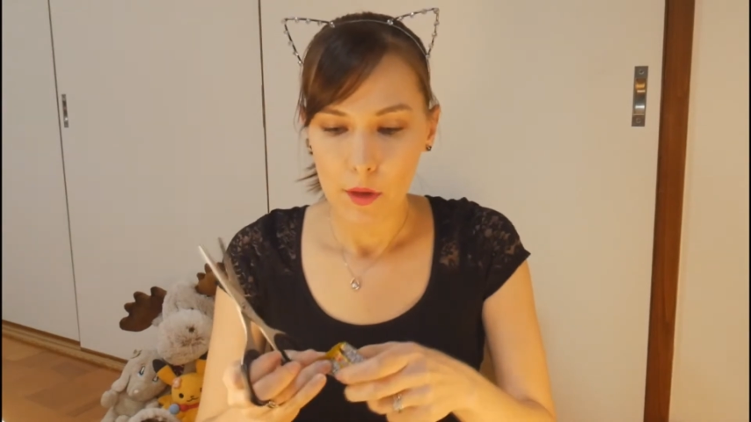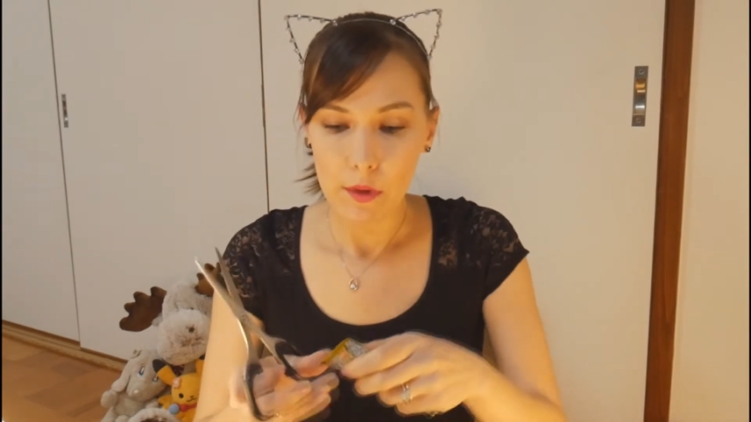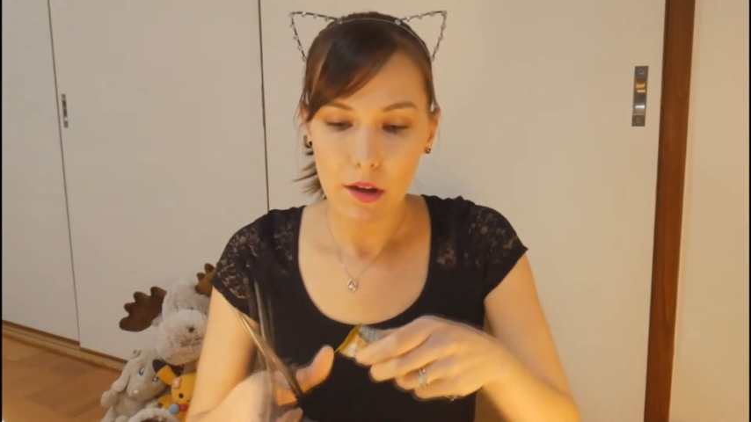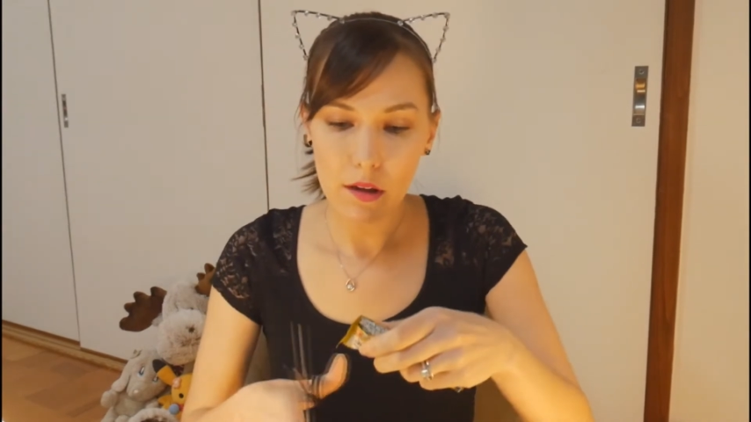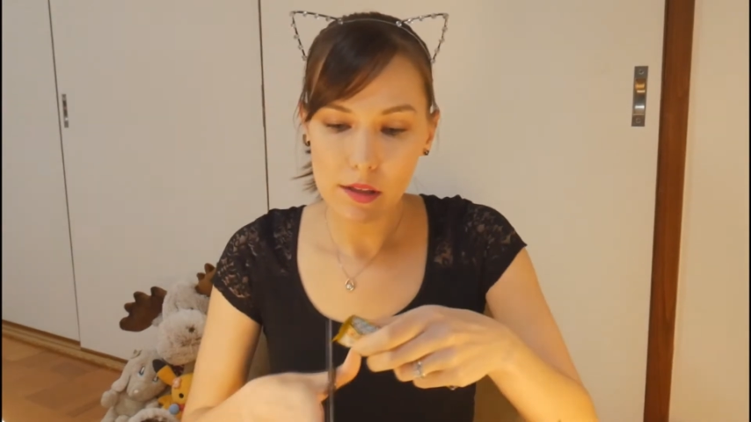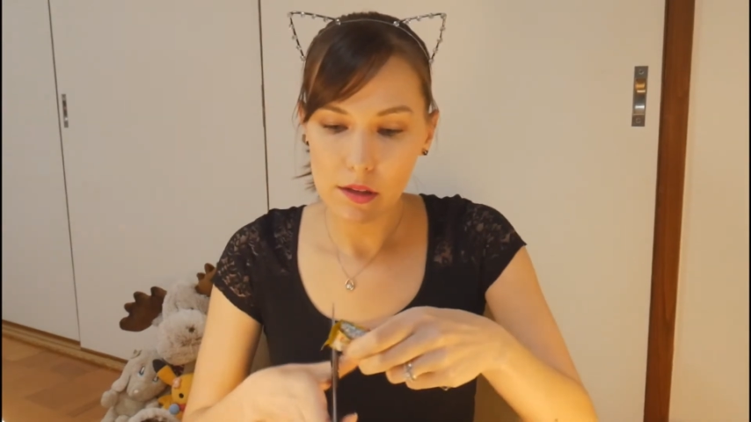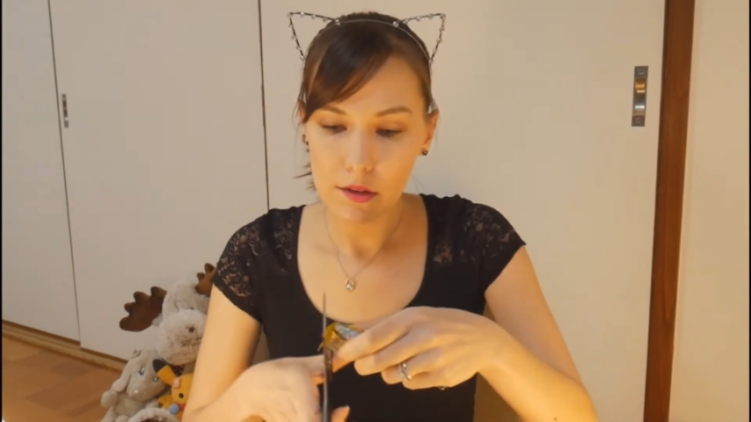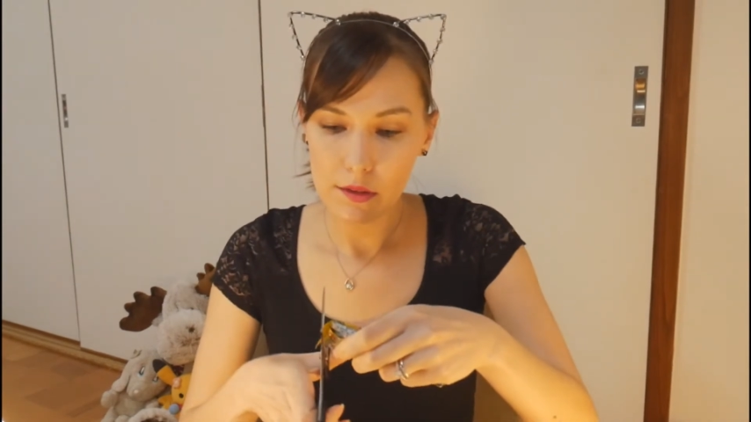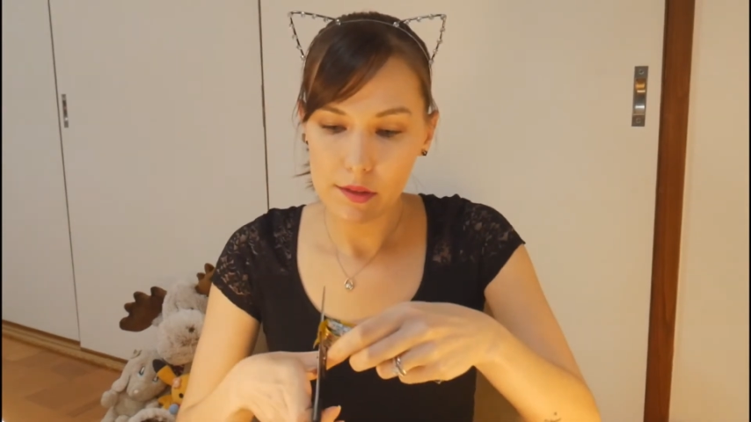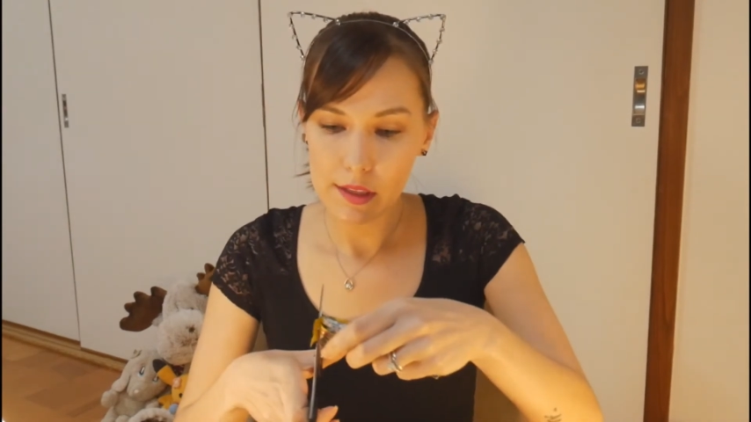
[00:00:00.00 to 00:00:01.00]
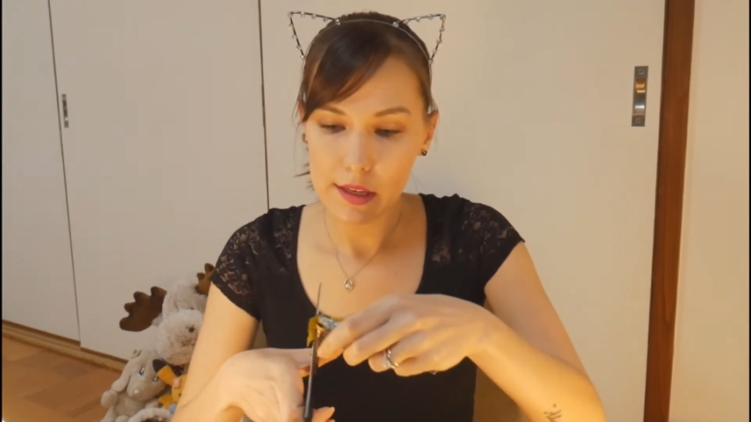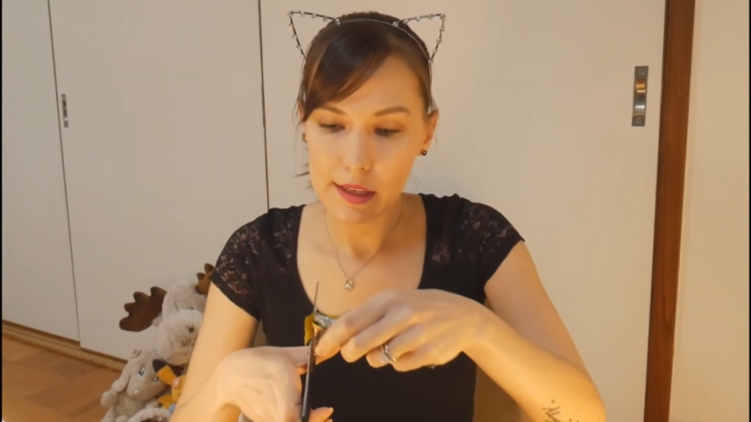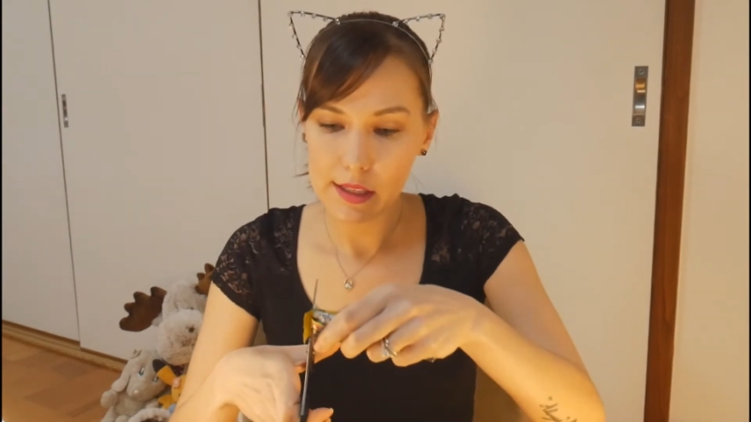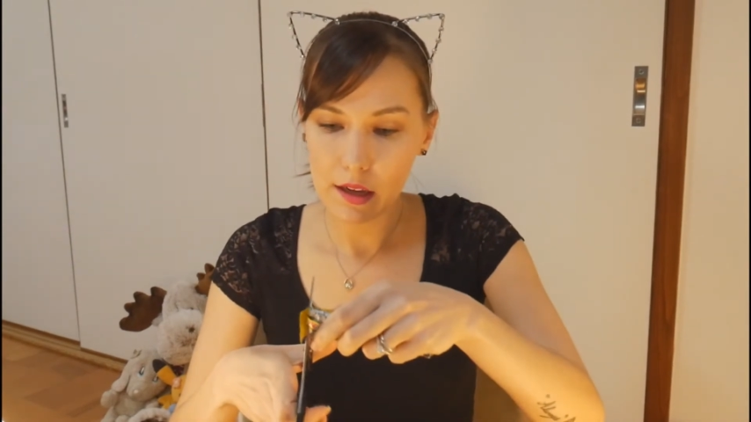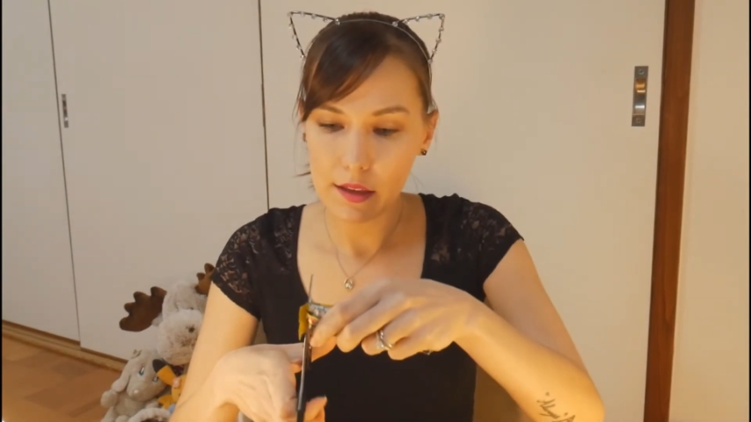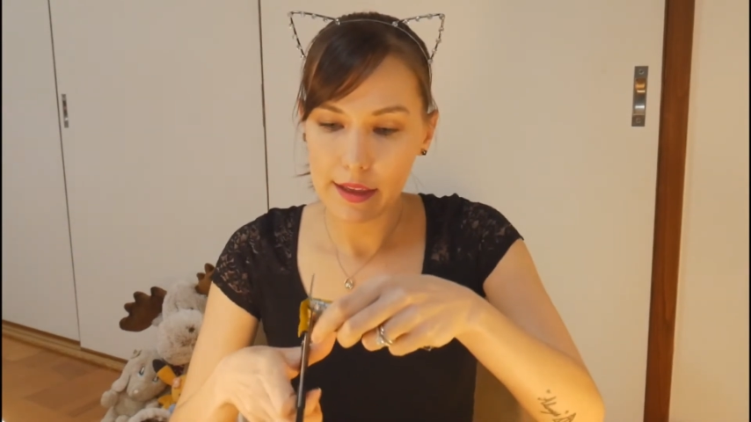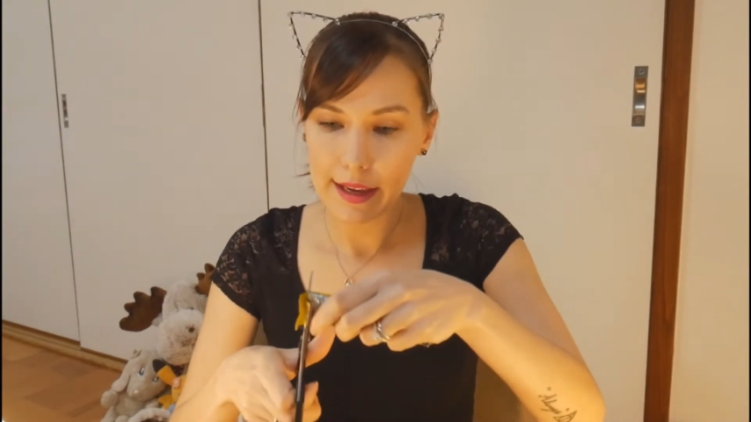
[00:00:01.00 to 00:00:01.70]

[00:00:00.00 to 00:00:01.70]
We also use these on the